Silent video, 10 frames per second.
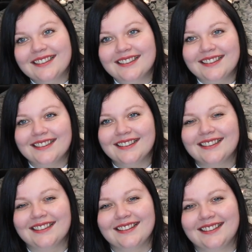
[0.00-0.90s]

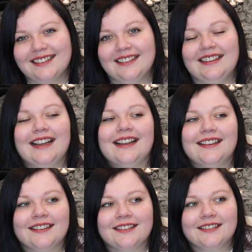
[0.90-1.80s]

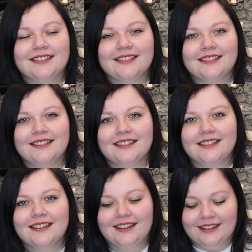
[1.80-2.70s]

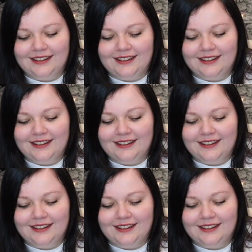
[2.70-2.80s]
The person shown says nothing.